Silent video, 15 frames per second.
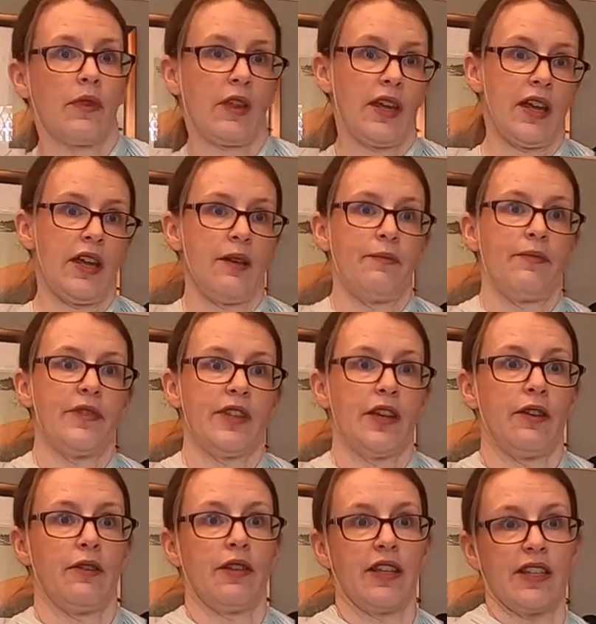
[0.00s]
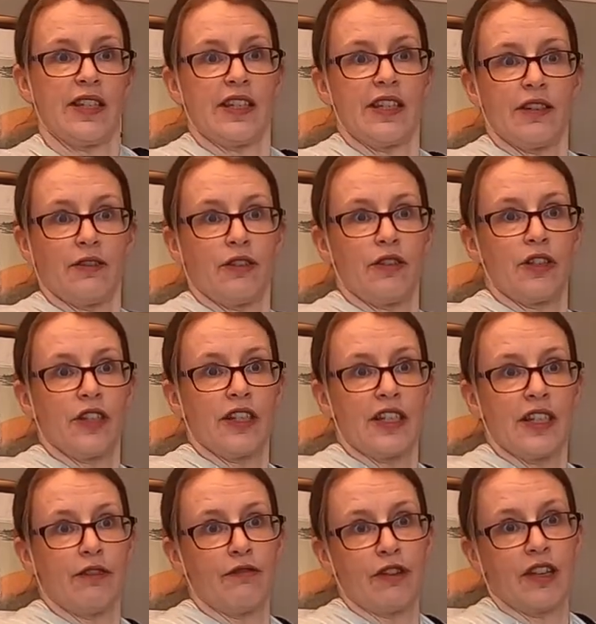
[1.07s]
Okay, so it's still, you can
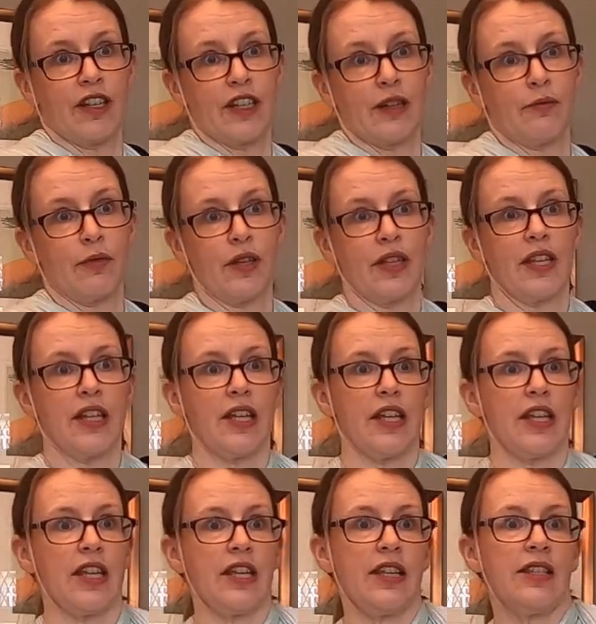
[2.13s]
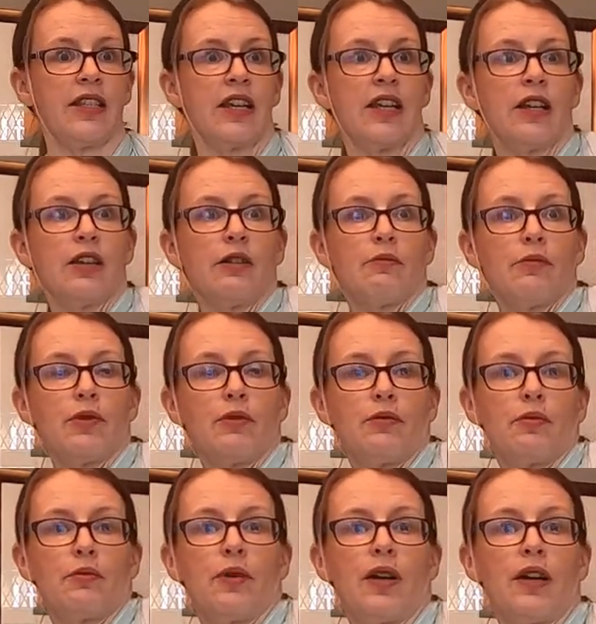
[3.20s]
see right down by their knees, but all
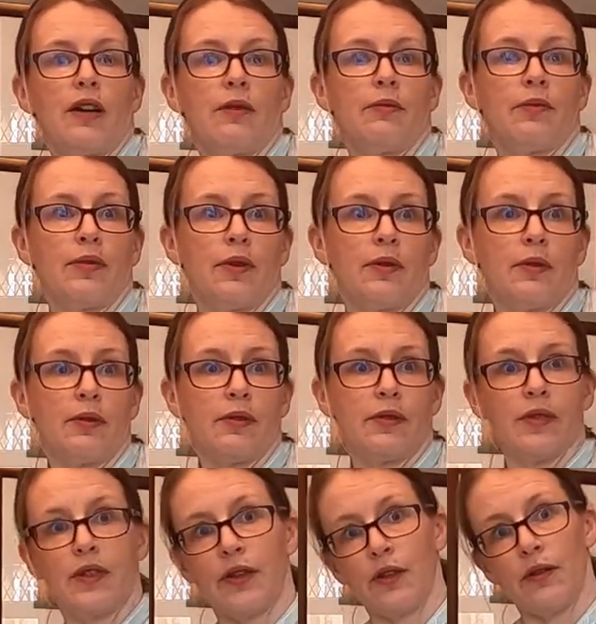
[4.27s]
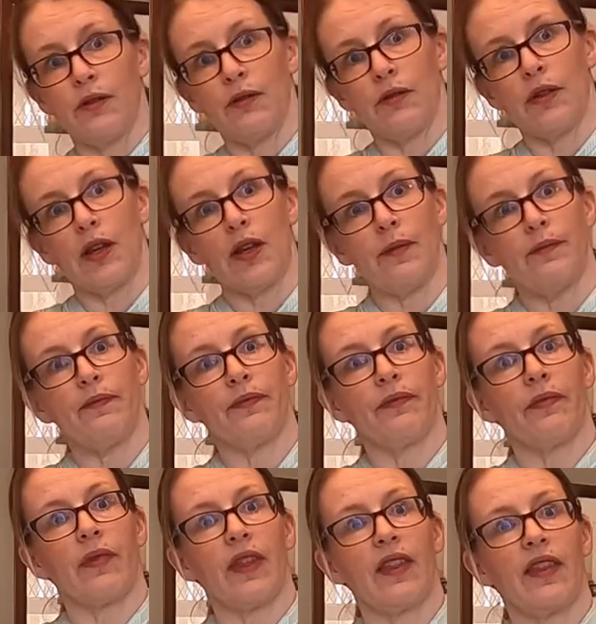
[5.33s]
the way up to
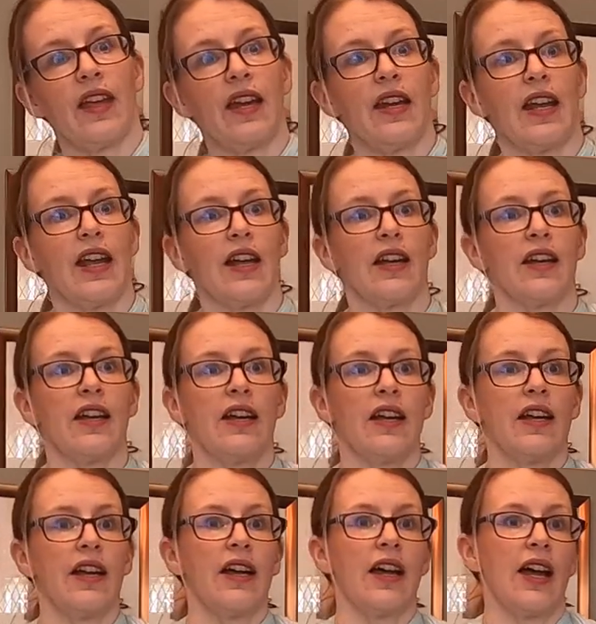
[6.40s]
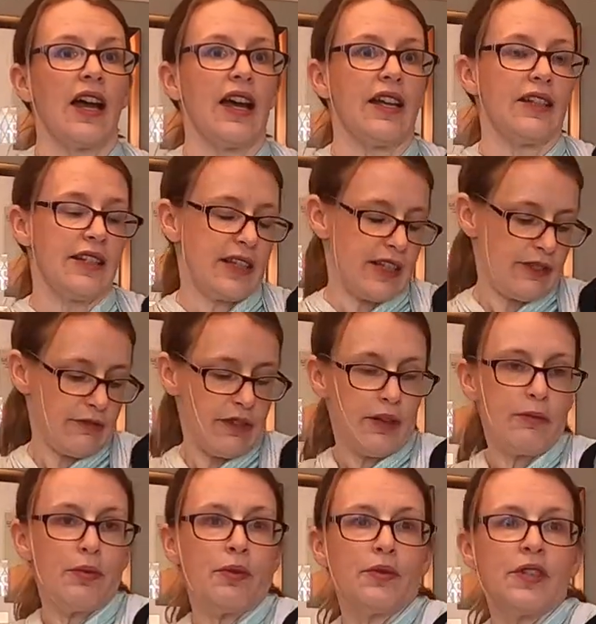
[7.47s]
their neck. And it's really
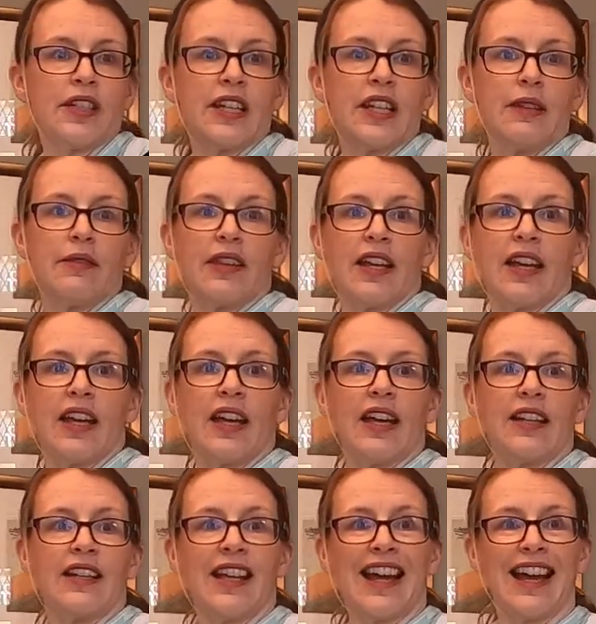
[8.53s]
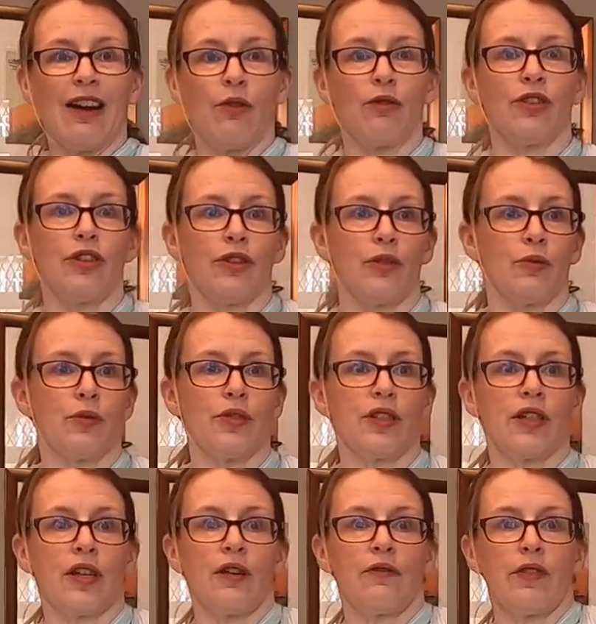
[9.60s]
important to keep their head out. You don't want to
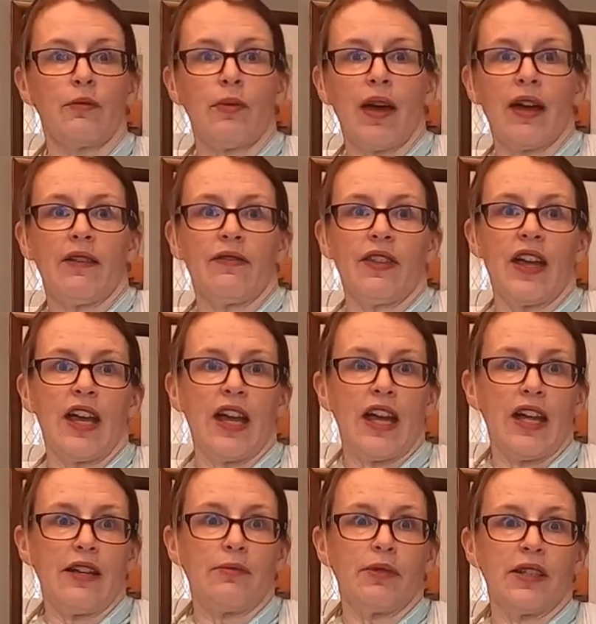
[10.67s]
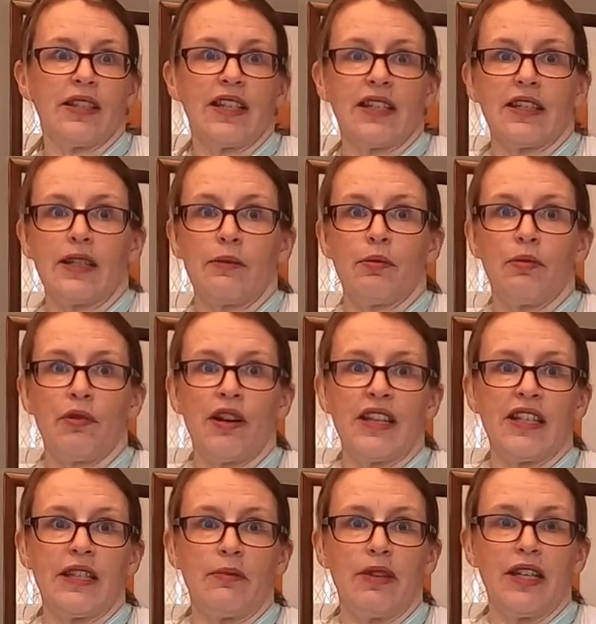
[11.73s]
cover the back of their head because that's going to
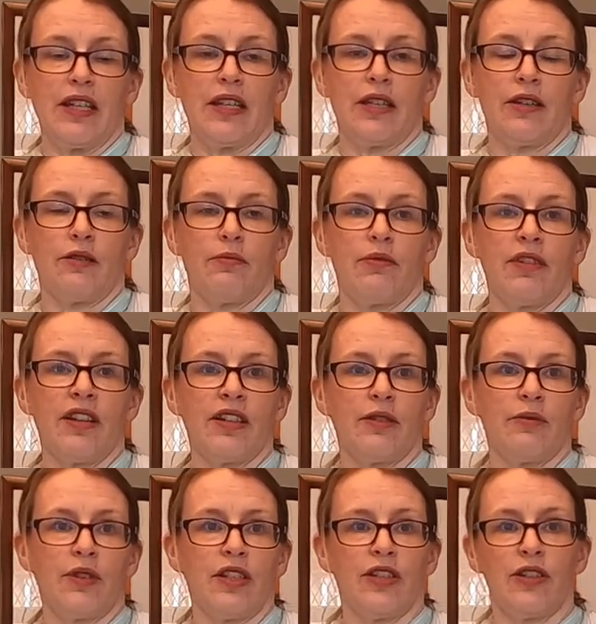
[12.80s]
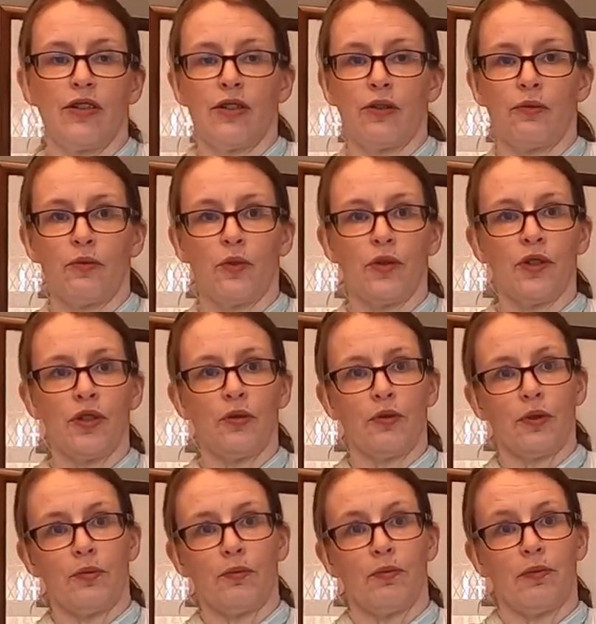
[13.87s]
press them into your breast, which you don't want. You
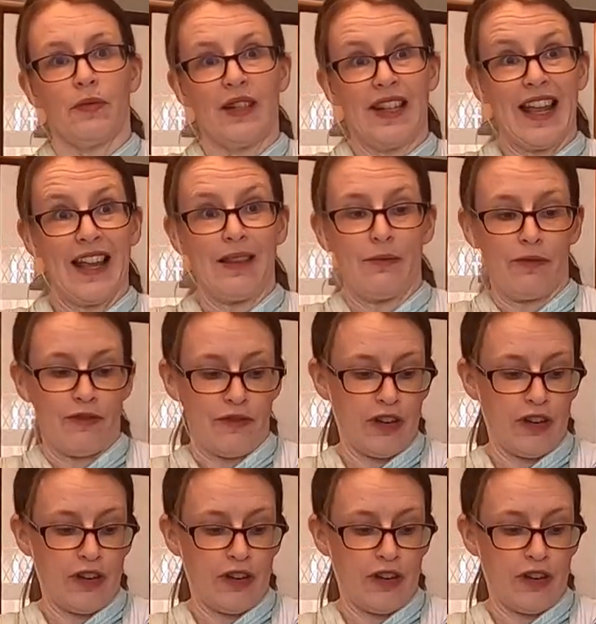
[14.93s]
want to let them